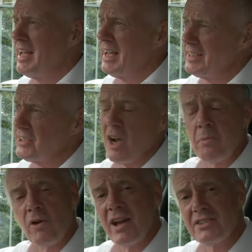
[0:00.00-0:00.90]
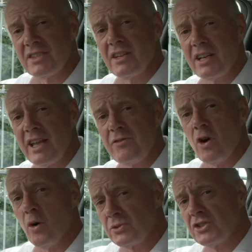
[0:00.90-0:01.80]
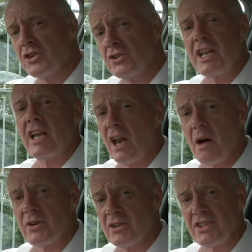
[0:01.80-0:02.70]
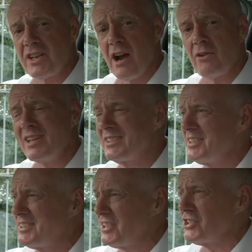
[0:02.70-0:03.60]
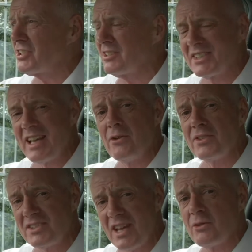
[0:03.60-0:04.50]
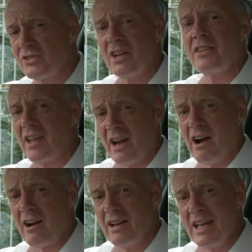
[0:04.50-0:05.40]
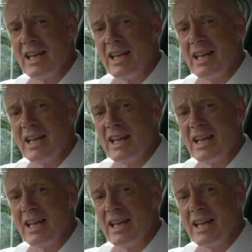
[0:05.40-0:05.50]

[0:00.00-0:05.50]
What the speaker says: And this operates in the LEAF up to 30 kilometers an hour. It's a digital sound that's outside the car.